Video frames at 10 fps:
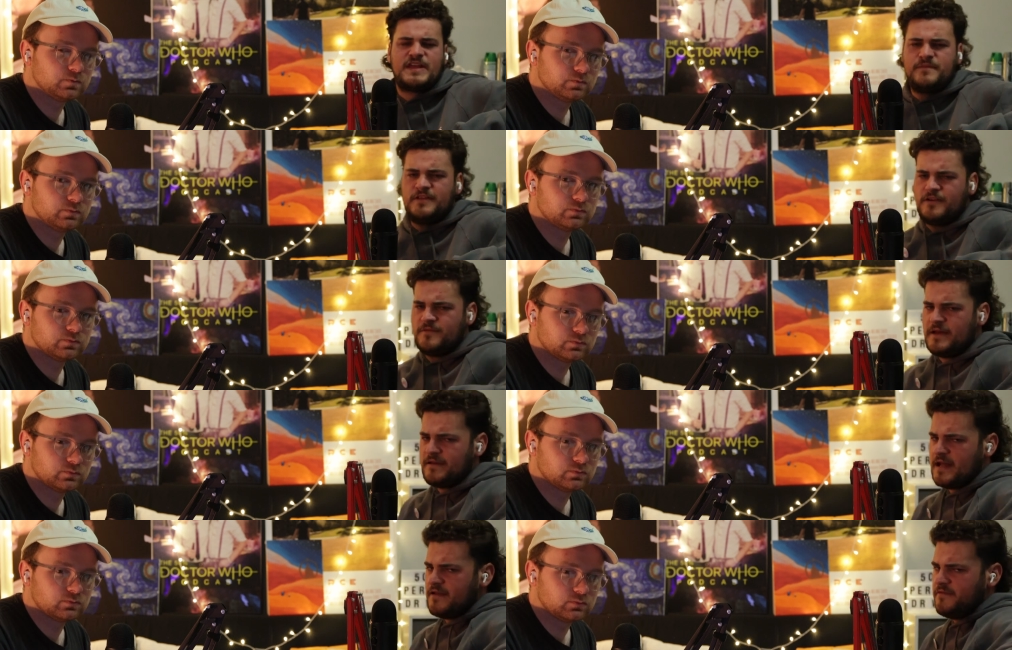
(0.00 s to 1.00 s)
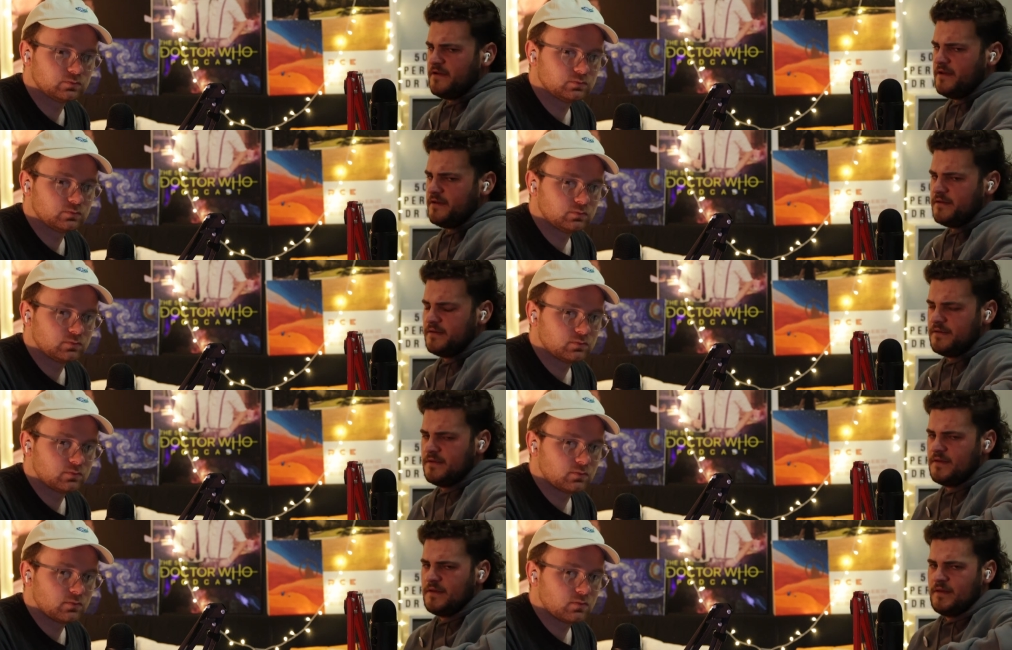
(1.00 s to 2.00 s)
Speaker 1: Does Amy know about Gallifrey yet?
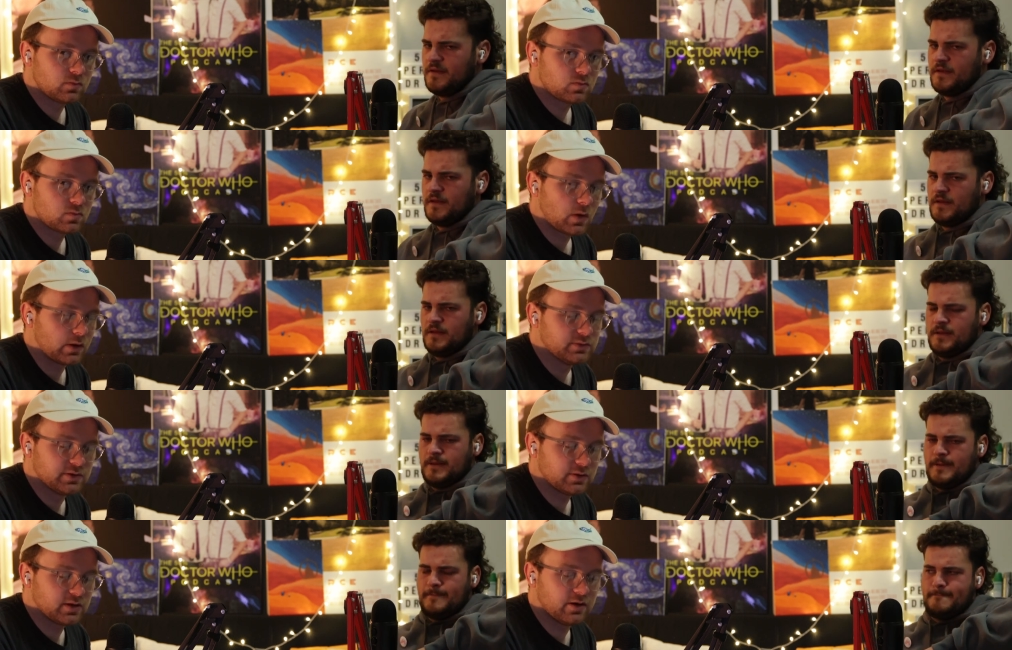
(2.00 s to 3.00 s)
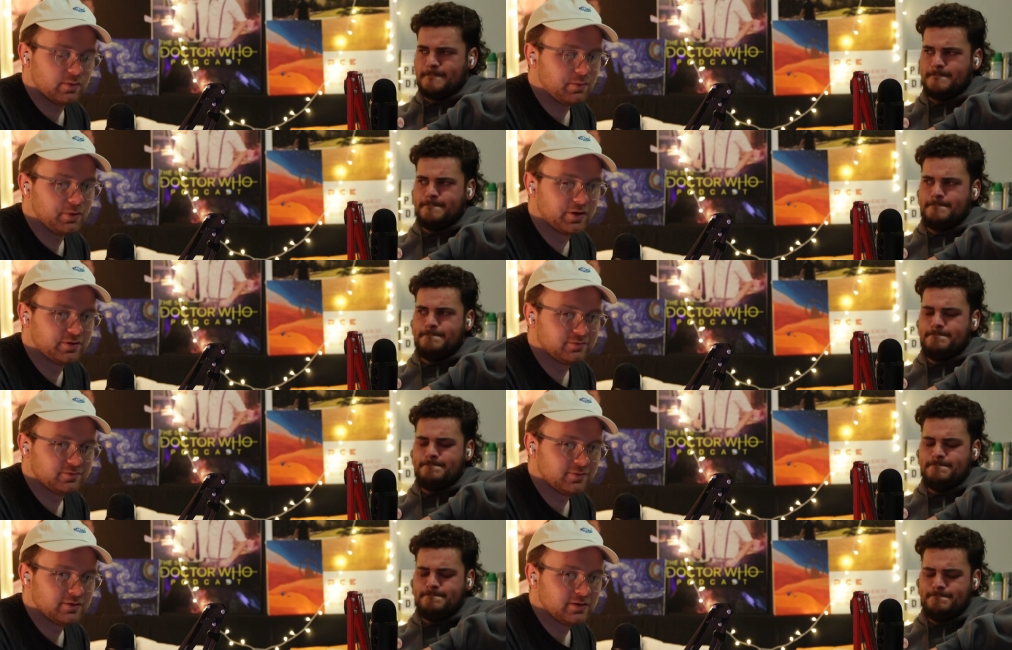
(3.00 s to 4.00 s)
Speaker 2: I can't remember.
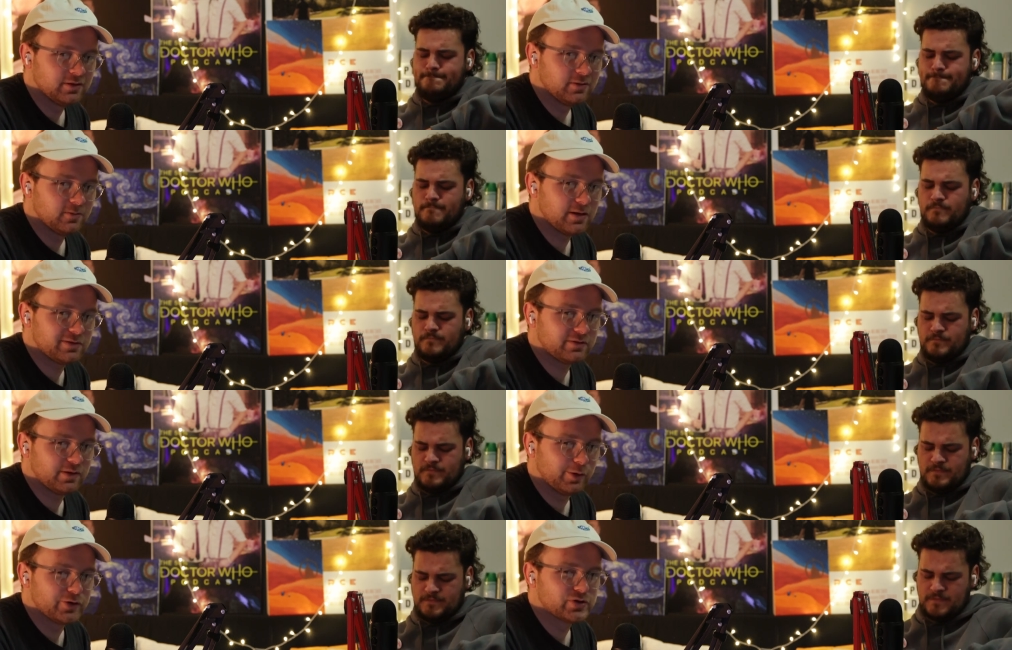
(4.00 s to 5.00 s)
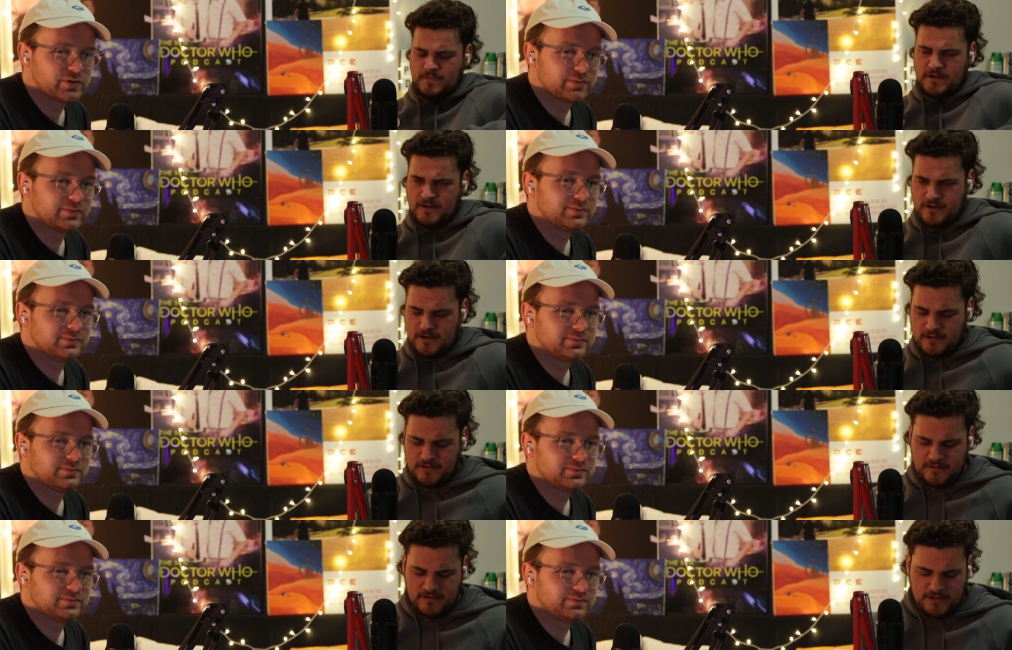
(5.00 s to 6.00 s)
I'll have to rewatch. You don't know a lot,
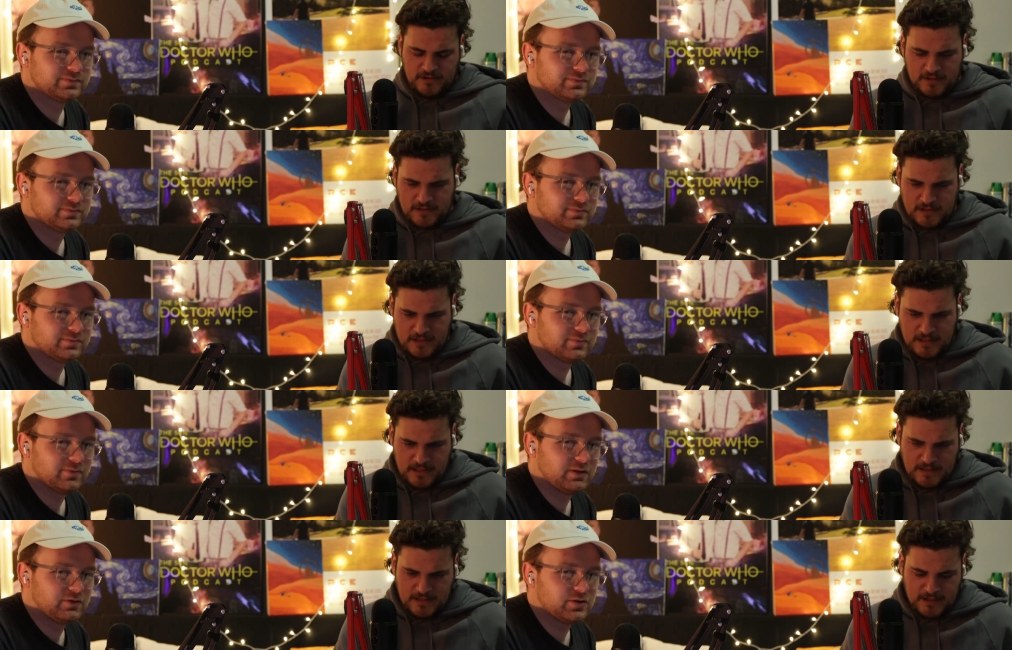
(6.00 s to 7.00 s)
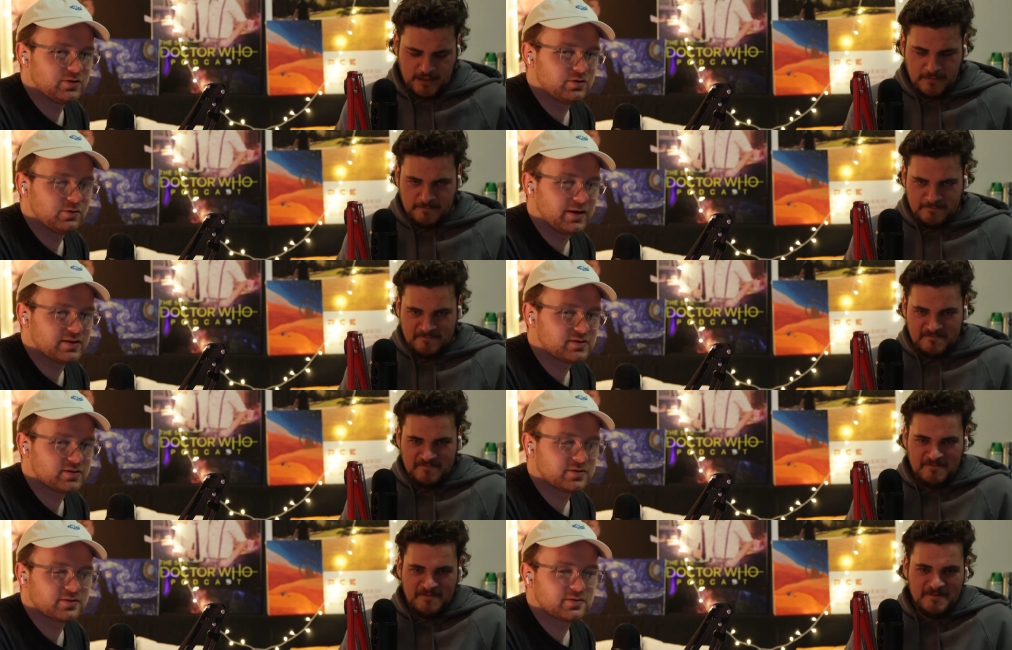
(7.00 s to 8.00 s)
do you? Neither do you. You asked.